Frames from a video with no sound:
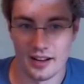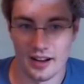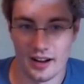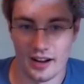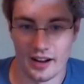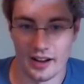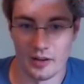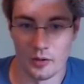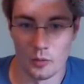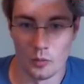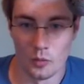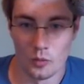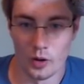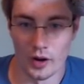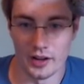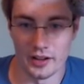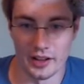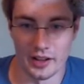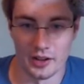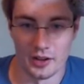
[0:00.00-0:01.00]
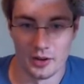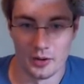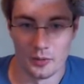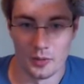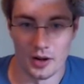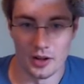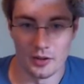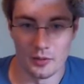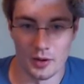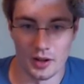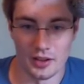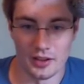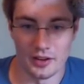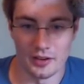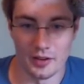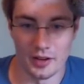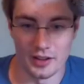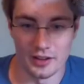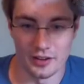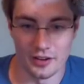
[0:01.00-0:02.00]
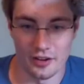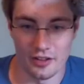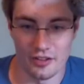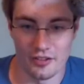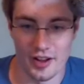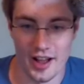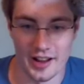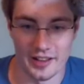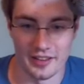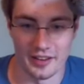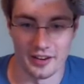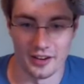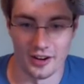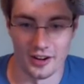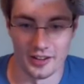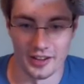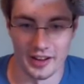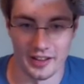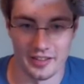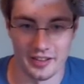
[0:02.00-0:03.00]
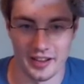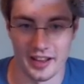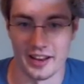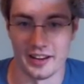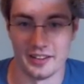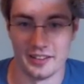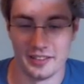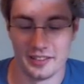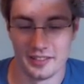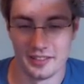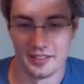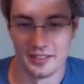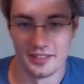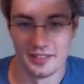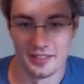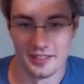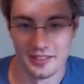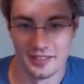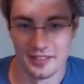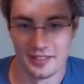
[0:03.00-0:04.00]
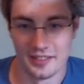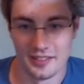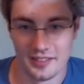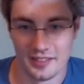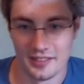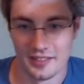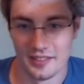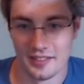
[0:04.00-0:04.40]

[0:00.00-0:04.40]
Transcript: All right, quickly while while they're while they're distracted, I'll eat again. Okay.